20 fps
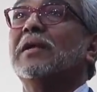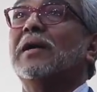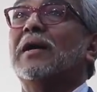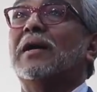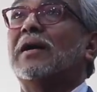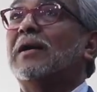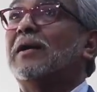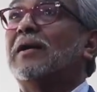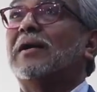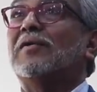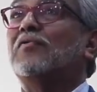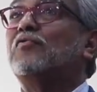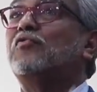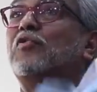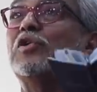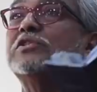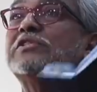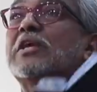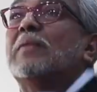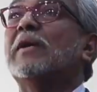uh,
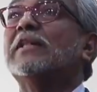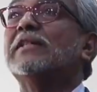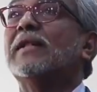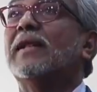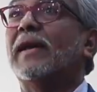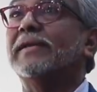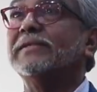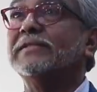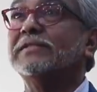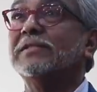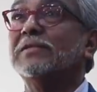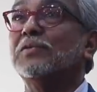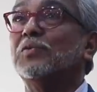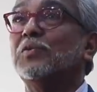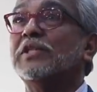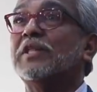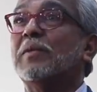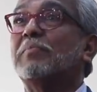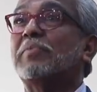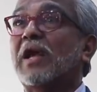for some other lunch
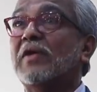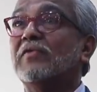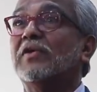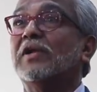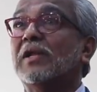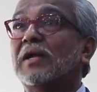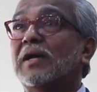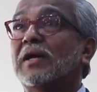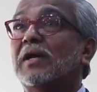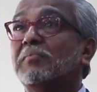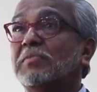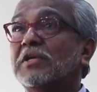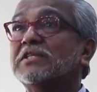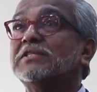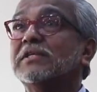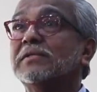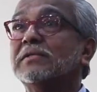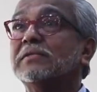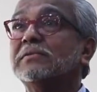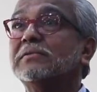with a private uh,
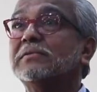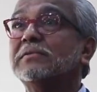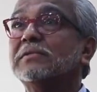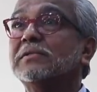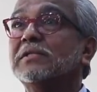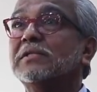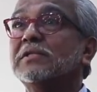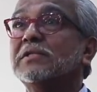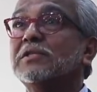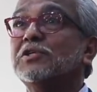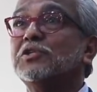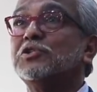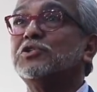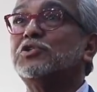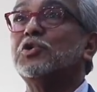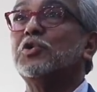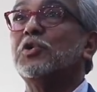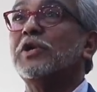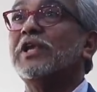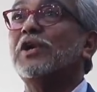person.
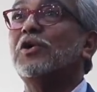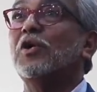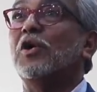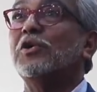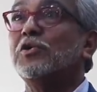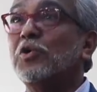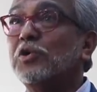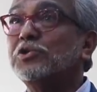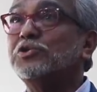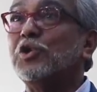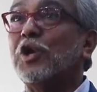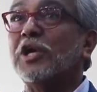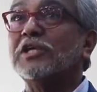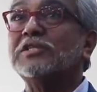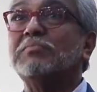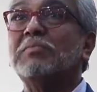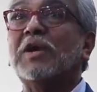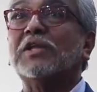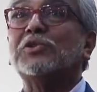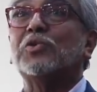So he got no choice
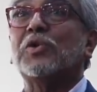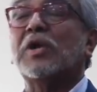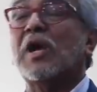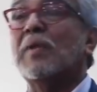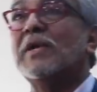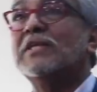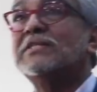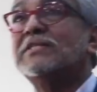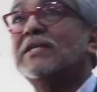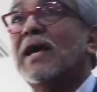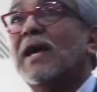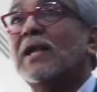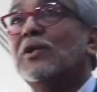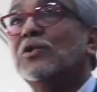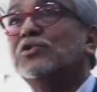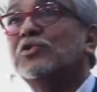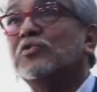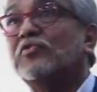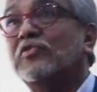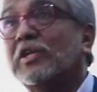but to come and say
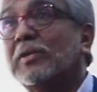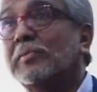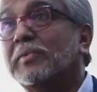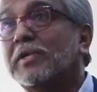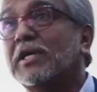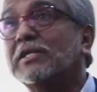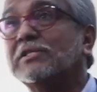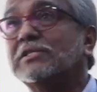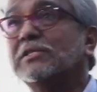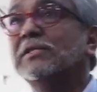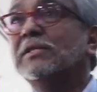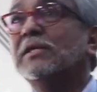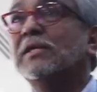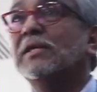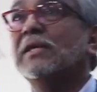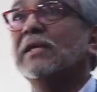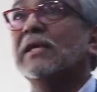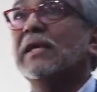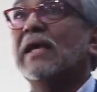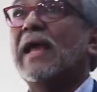hello to Philip Kirsch.
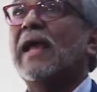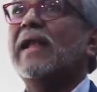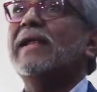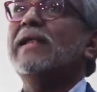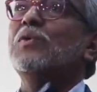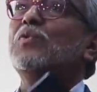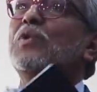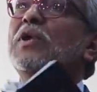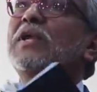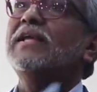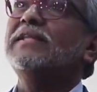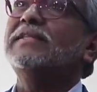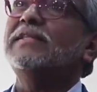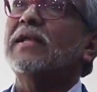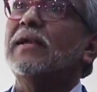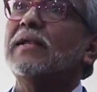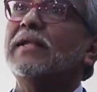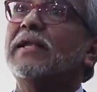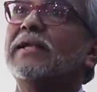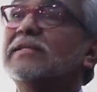And they were
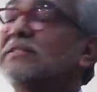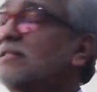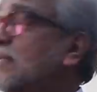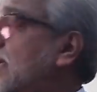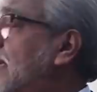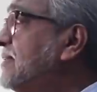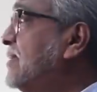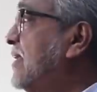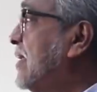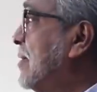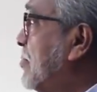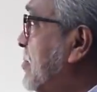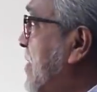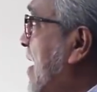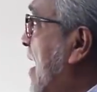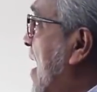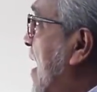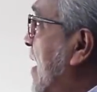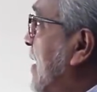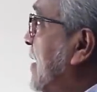literally discussing
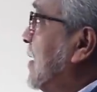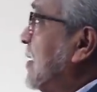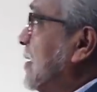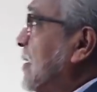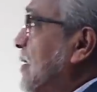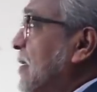behind